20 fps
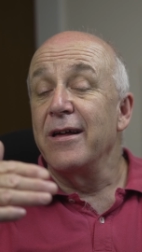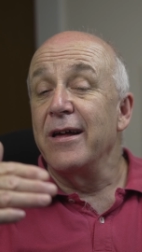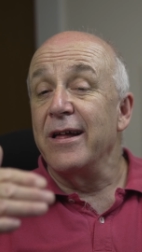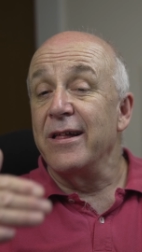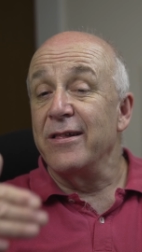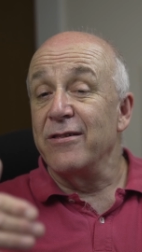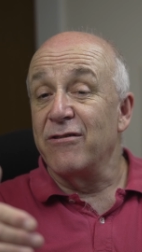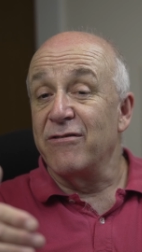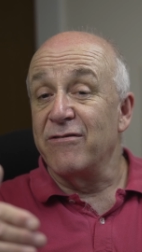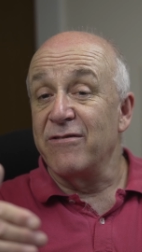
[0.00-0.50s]

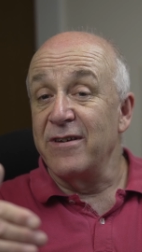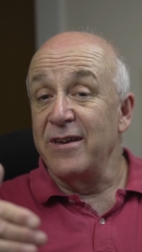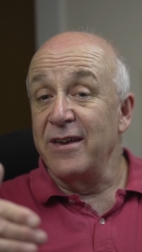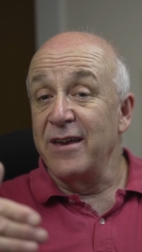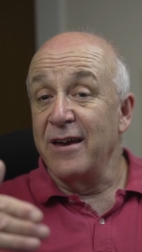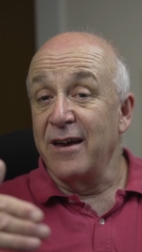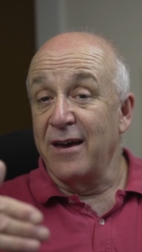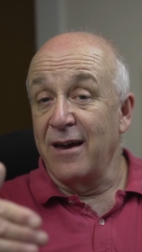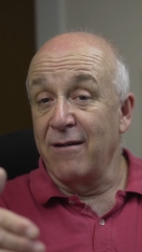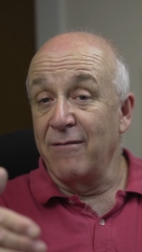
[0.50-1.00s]
And see
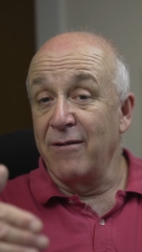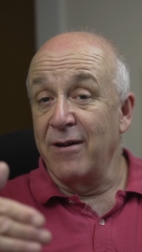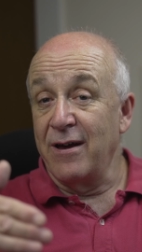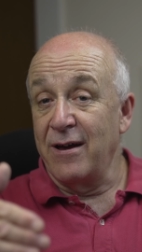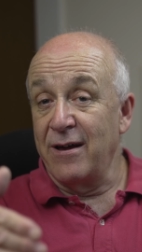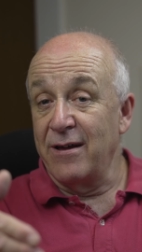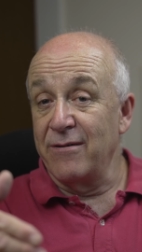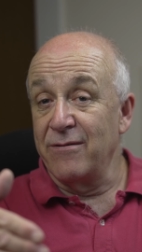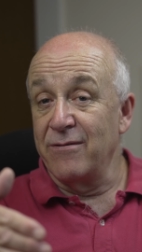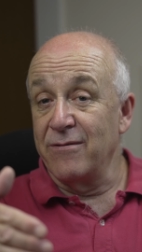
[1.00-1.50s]
how it
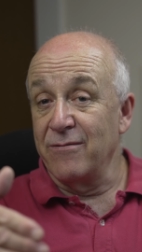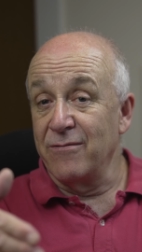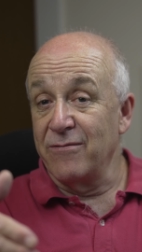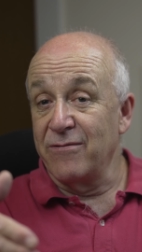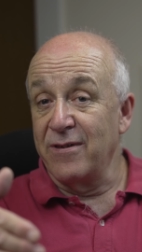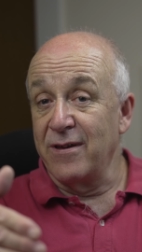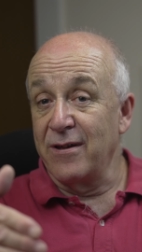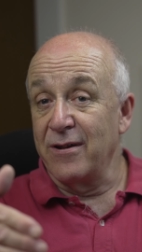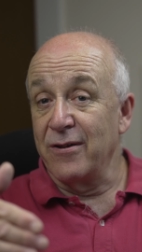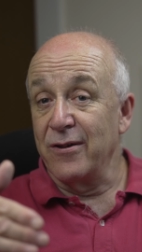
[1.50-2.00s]
handles
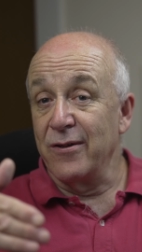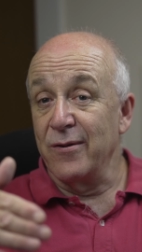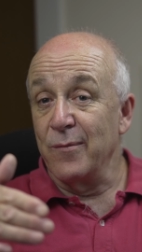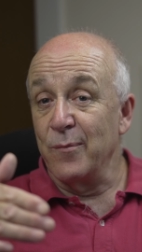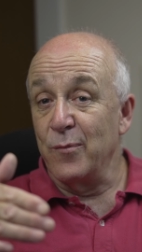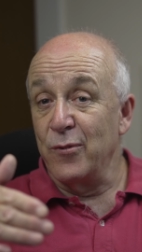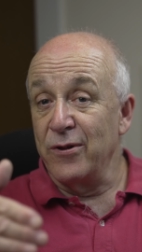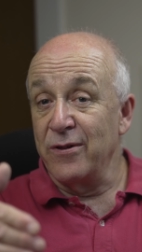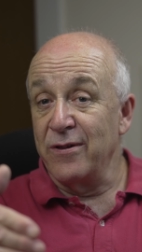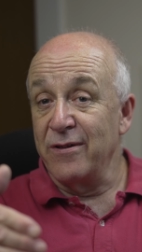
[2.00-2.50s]
it,
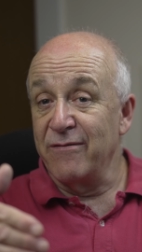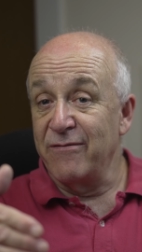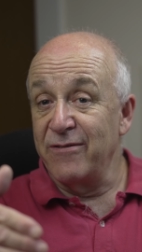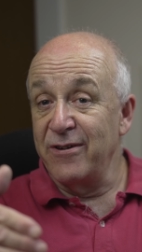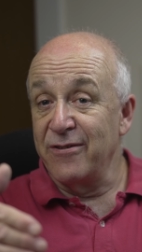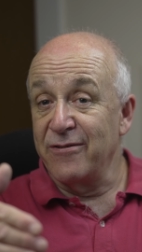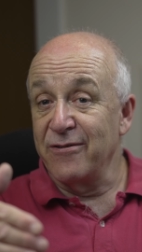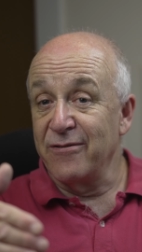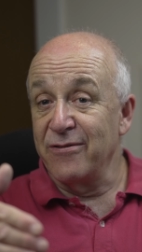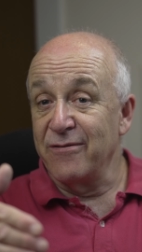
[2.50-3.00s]
putting your
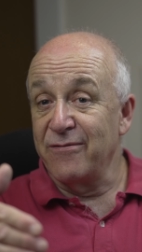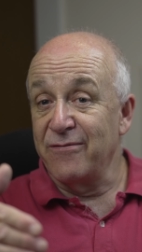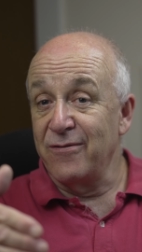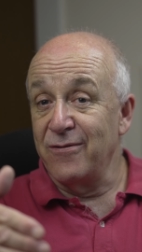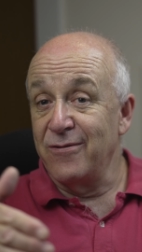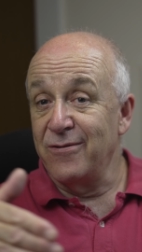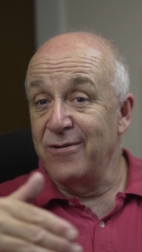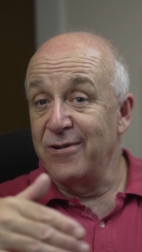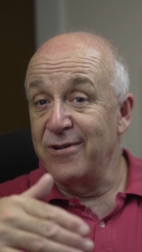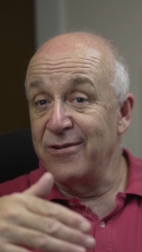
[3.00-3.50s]
feet on the
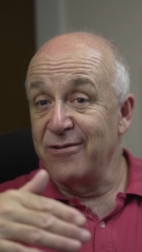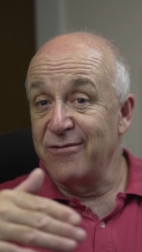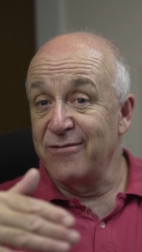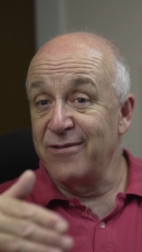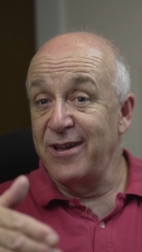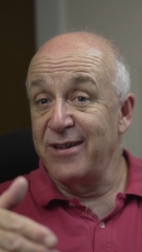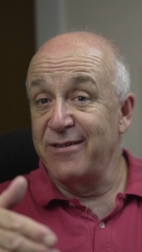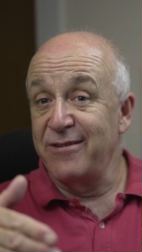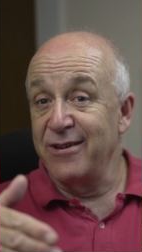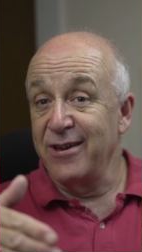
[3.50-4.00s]
floor and just
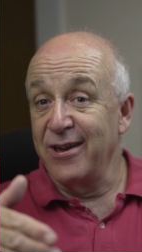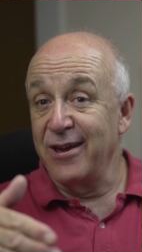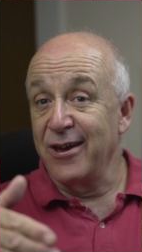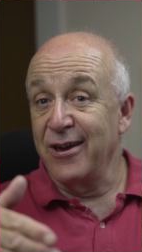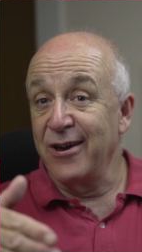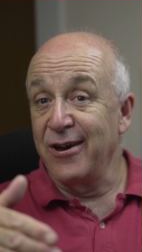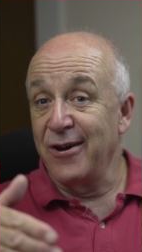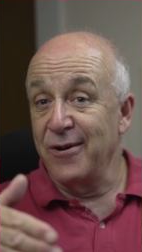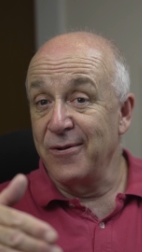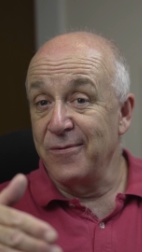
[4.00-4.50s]
letting it
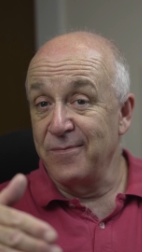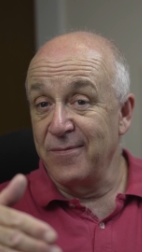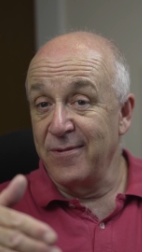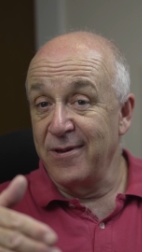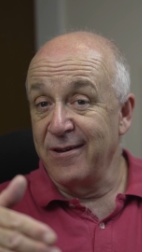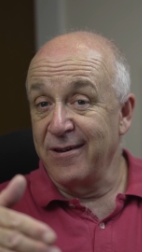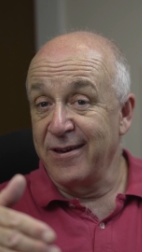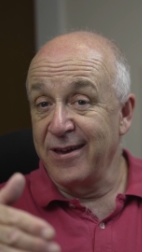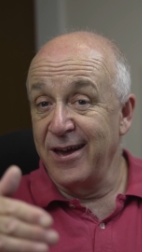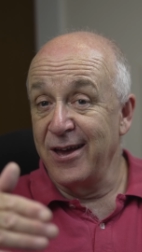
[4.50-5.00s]
go,
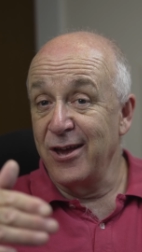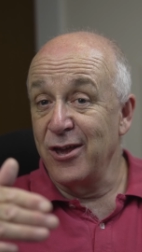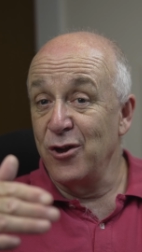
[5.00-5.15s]
okay?